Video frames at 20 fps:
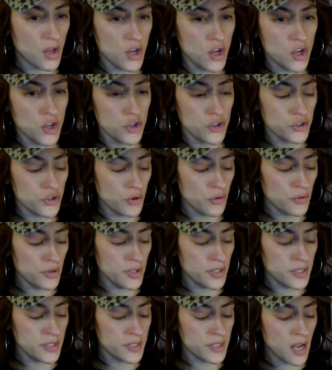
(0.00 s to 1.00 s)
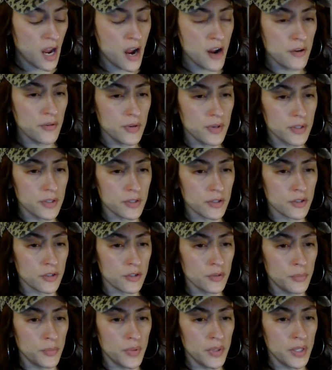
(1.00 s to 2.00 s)
So this siren
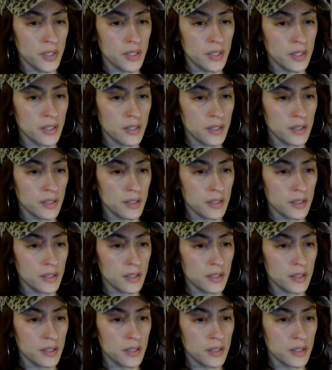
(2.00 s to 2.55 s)
could be